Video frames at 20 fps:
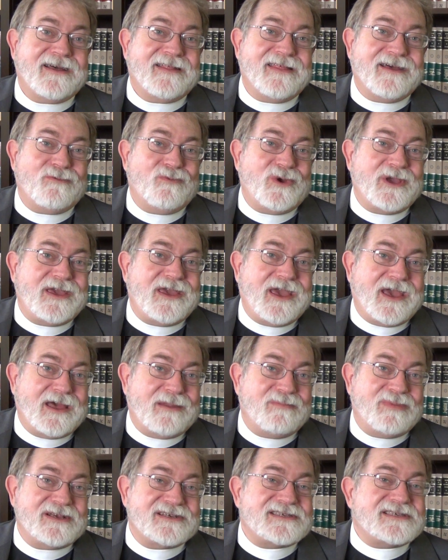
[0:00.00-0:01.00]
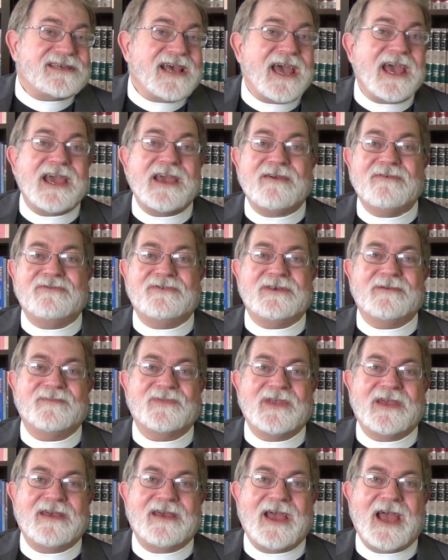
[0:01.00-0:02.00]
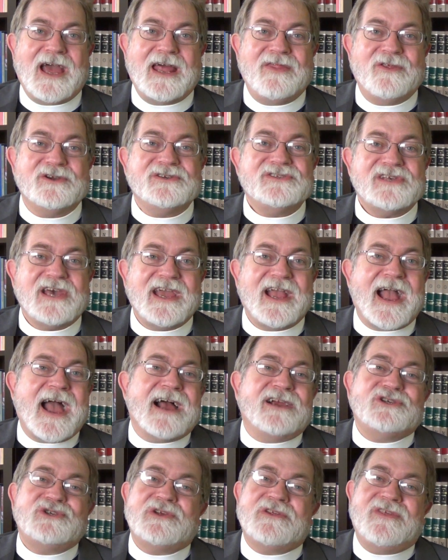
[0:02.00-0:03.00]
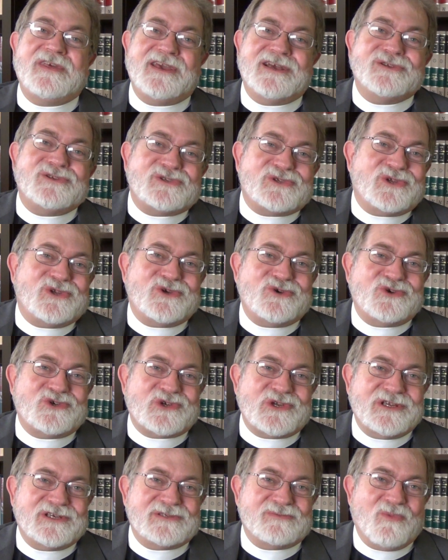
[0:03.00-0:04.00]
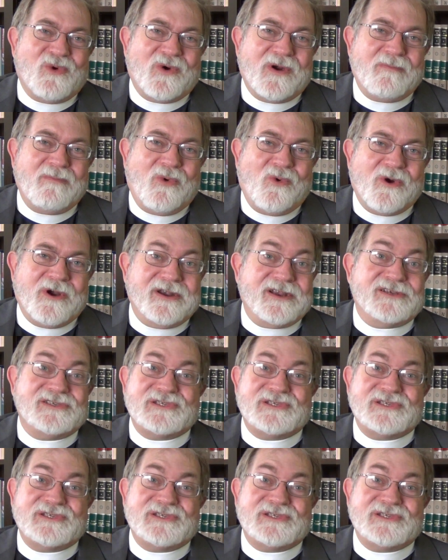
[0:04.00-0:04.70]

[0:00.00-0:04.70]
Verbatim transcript: that we can be saved. And they're saying actually the institution is more important.